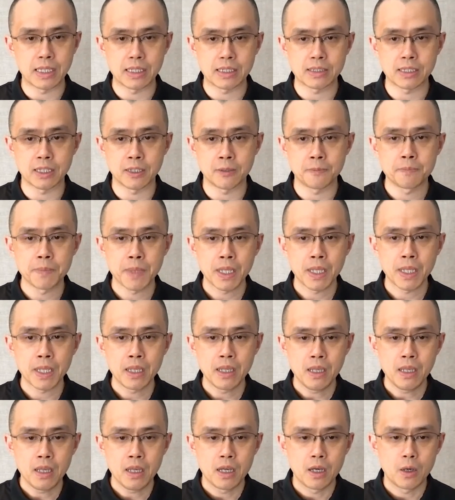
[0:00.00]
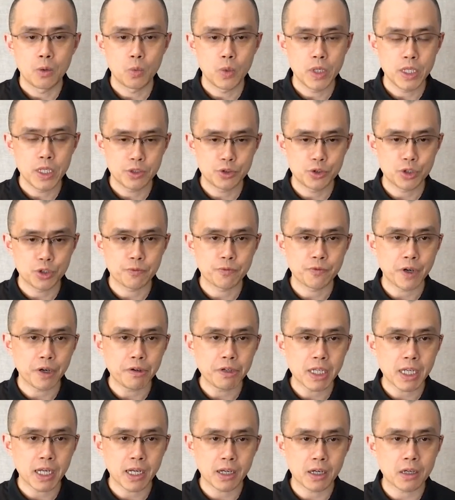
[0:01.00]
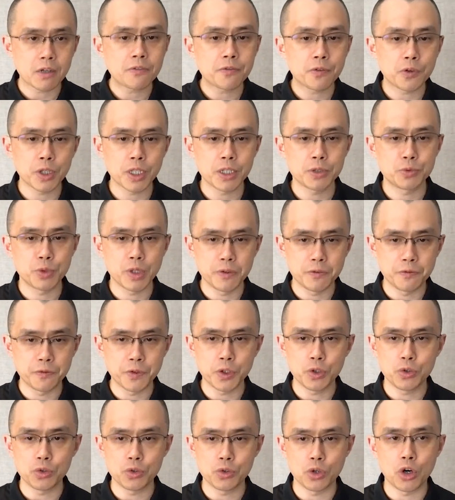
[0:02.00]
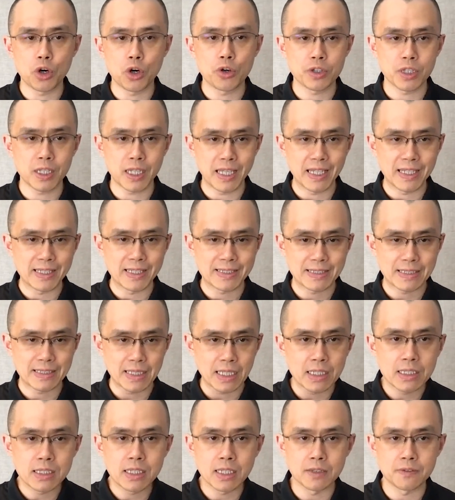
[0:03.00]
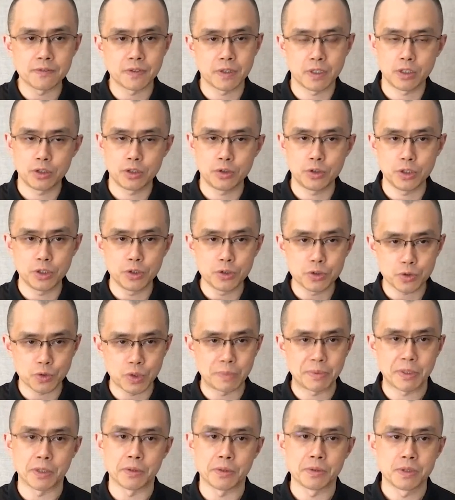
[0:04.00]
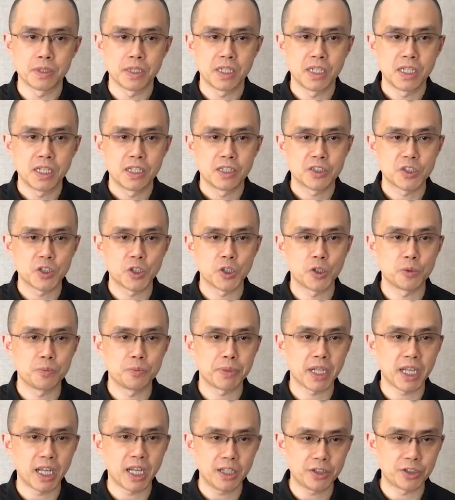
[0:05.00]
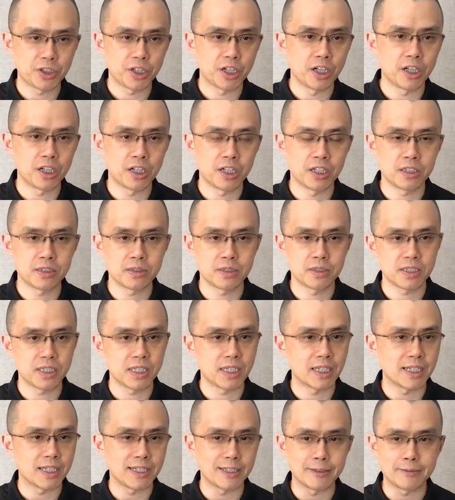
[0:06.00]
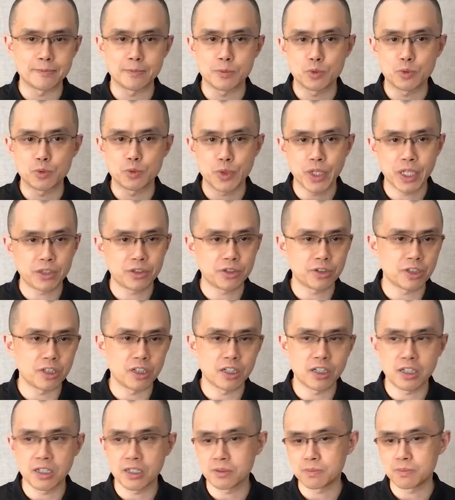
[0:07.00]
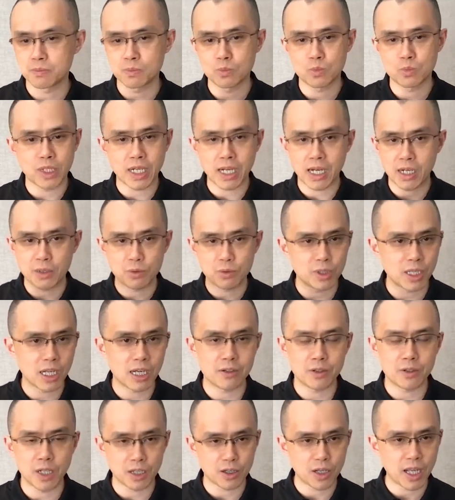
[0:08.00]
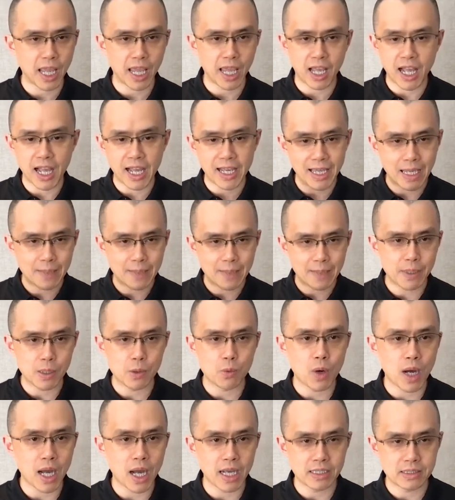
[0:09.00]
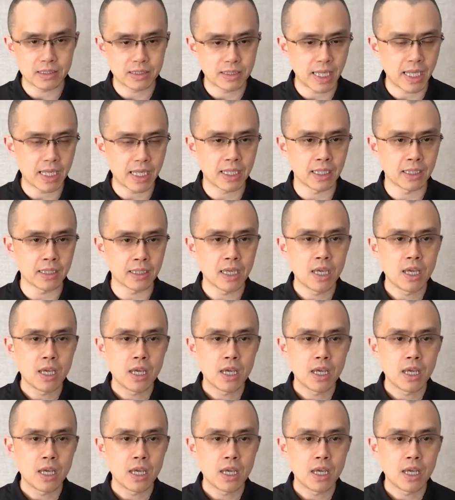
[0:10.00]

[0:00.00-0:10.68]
is we should very carefully review all the incentive to use crypto. So play to earn, read to earn, whatever, like high APY staking.